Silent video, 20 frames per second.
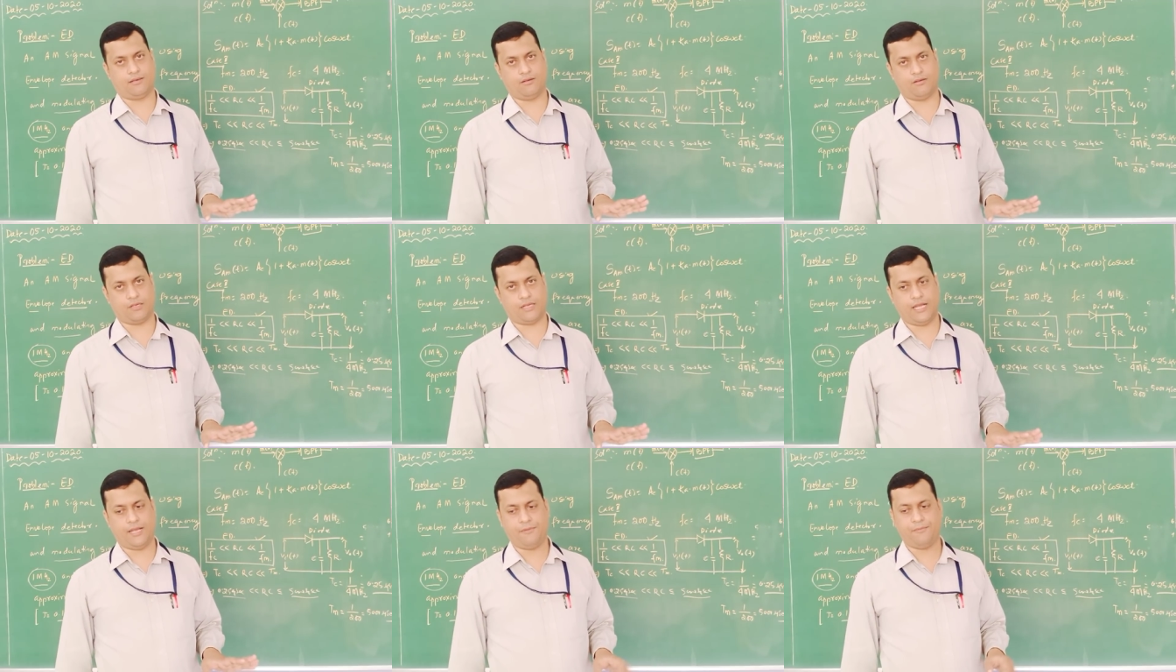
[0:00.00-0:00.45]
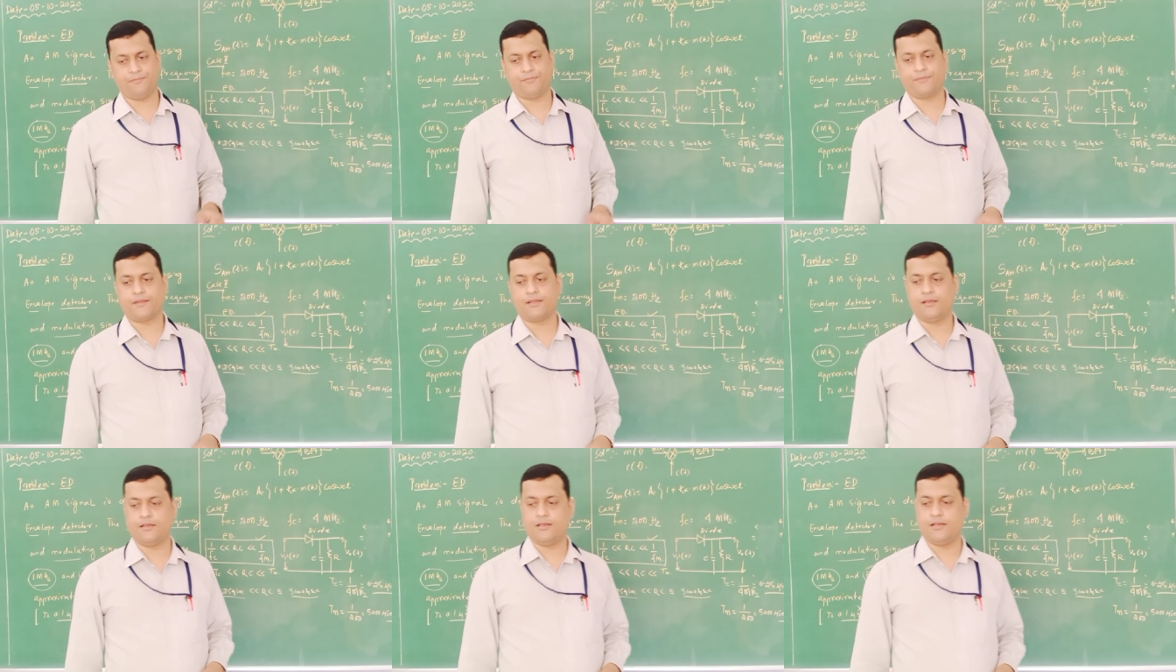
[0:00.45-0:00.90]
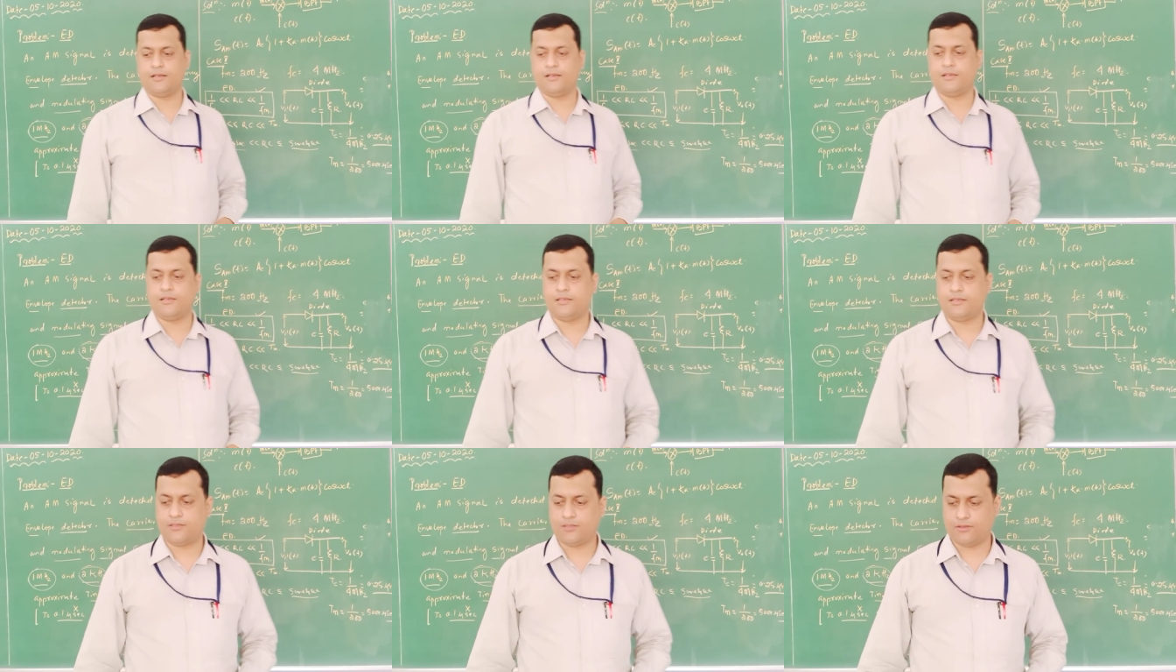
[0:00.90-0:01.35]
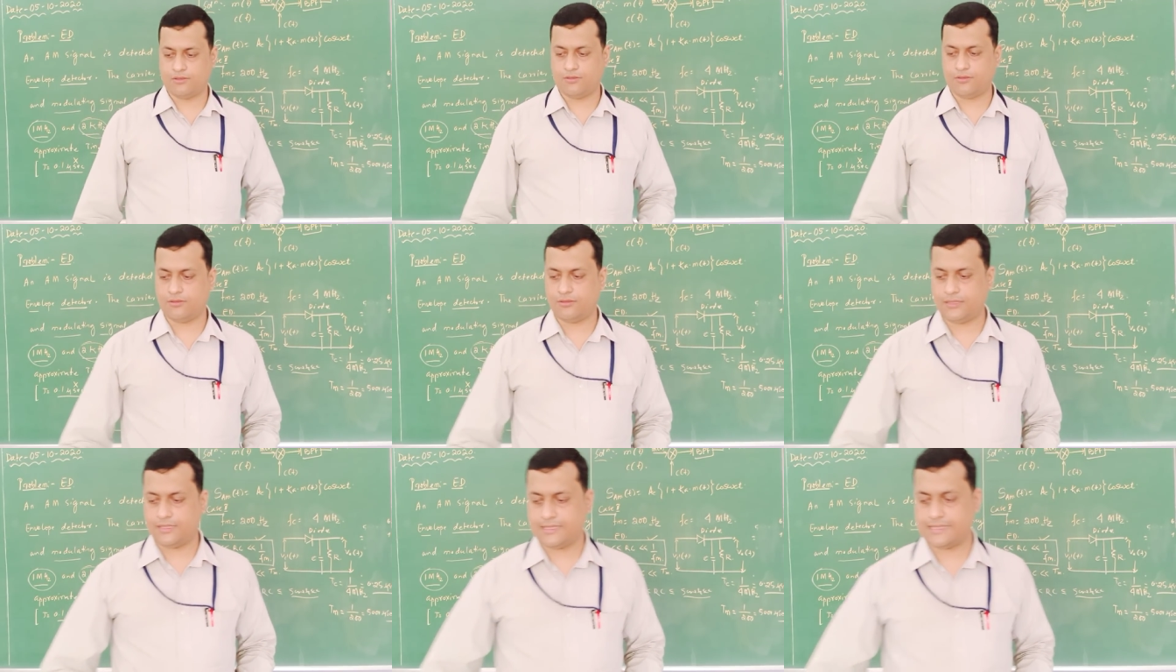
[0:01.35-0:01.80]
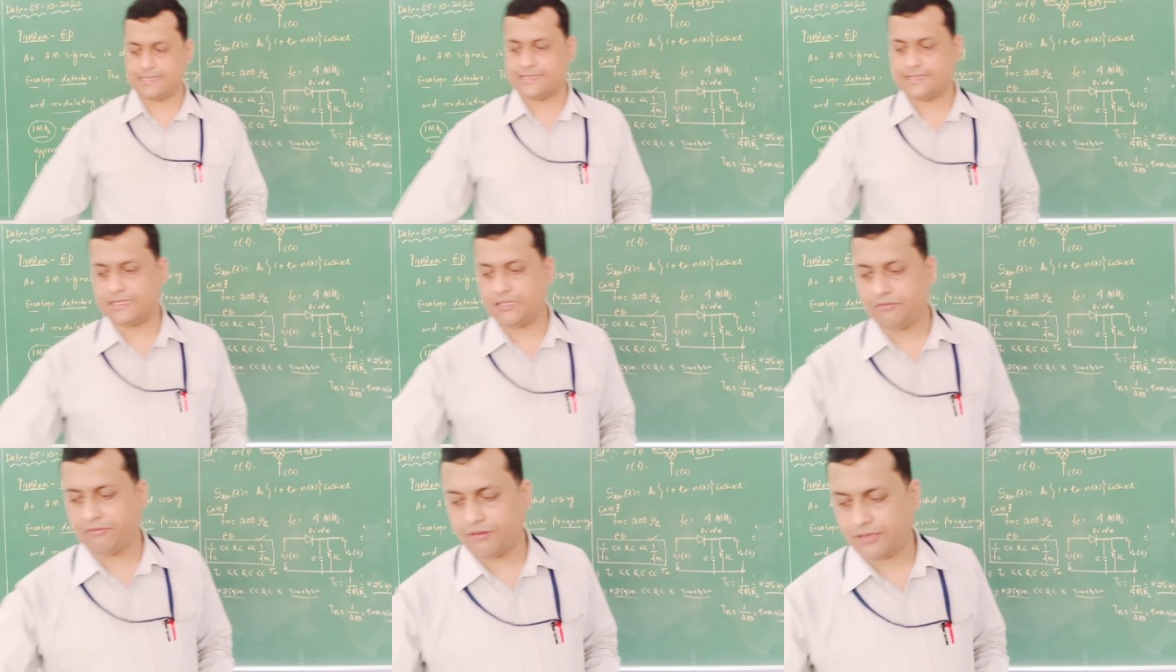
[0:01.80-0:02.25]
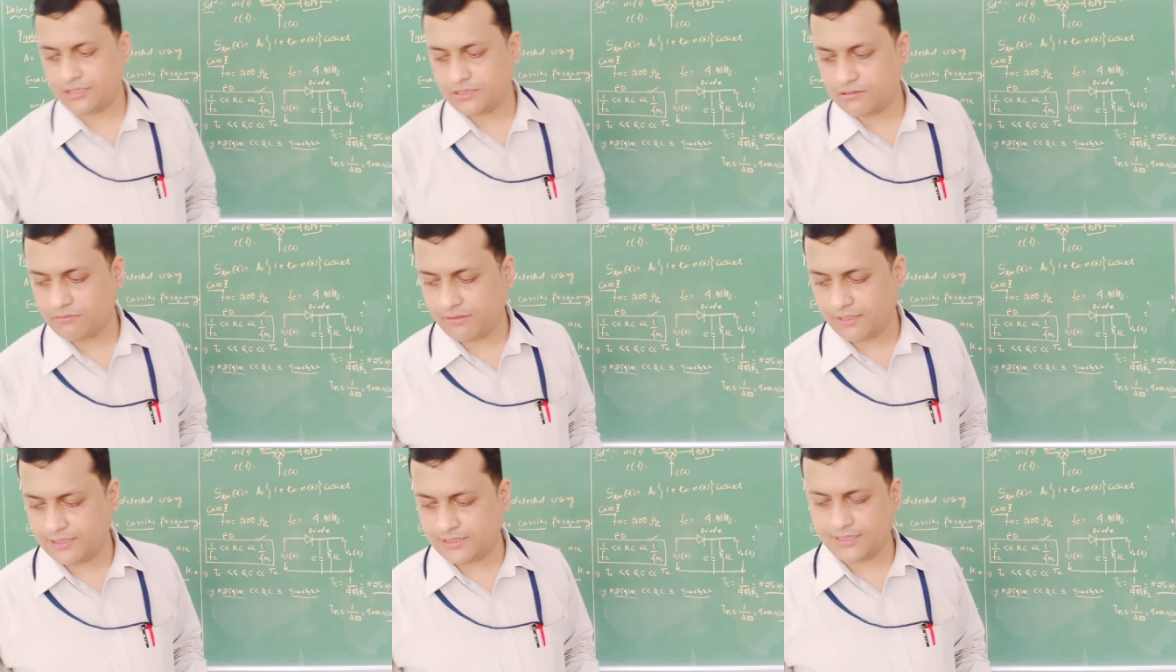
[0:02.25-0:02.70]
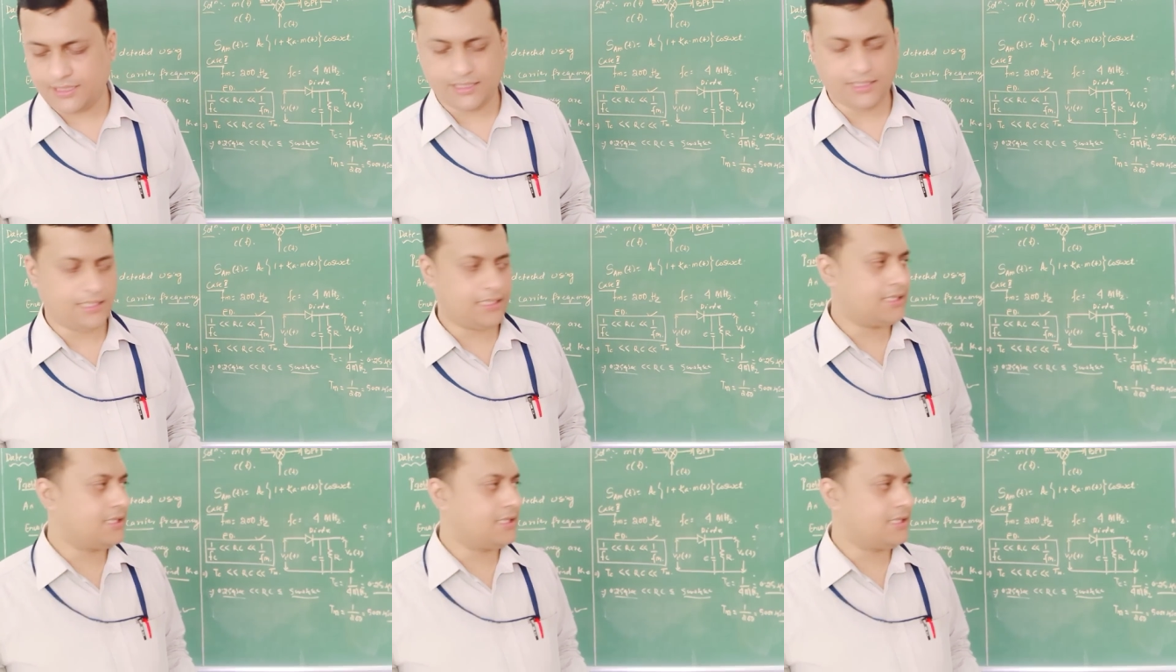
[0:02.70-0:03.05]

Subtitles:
Okay. So this is the first question.